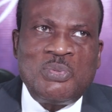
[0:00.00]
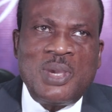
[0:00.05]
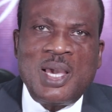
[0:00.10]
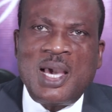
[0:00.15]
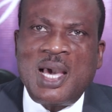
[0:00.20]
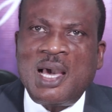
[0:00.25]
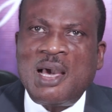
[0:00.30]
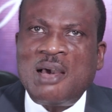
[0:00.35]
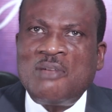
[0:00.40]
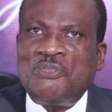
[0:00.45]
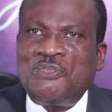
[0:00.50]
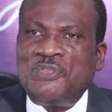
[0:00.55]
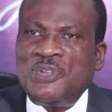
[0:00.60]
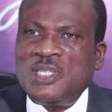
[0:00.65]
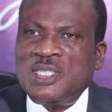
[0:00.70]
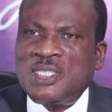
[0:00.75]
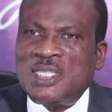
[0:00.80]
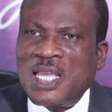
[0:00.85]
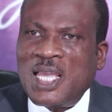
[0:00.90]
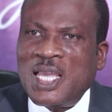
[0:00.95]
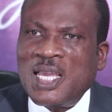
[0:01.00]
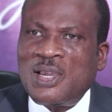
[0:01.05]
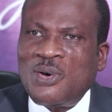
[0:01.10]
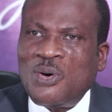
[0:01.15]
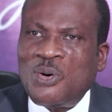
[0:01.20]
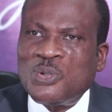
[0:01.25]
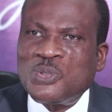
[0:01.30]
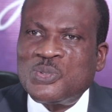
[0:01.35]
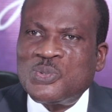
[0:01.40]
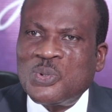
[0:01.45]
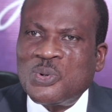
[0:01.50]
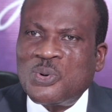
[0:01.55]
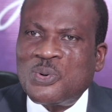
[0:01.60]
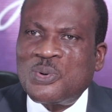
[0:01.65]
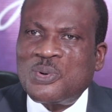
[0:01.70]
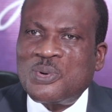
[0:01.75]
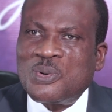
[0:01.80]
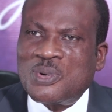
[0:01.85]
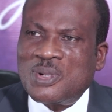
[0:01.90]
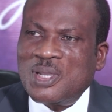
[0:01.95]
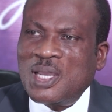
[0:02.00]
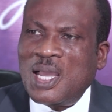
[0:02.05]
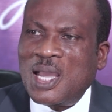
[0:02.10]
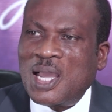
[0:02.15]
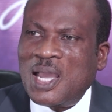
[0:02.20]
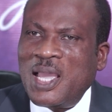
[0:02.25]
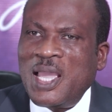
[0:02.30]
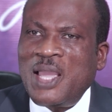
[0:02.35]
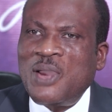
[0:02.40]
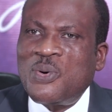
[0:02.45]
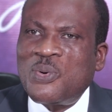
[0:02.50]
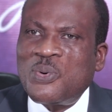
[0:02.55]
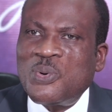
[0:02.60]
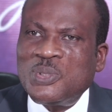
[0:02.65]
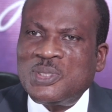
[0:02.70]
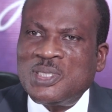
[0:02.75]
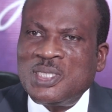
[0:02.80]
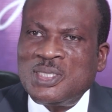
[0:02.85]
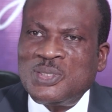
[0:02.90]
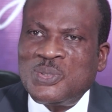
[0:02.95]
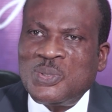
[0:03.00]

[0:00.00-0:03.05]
we have fintech, also encroaching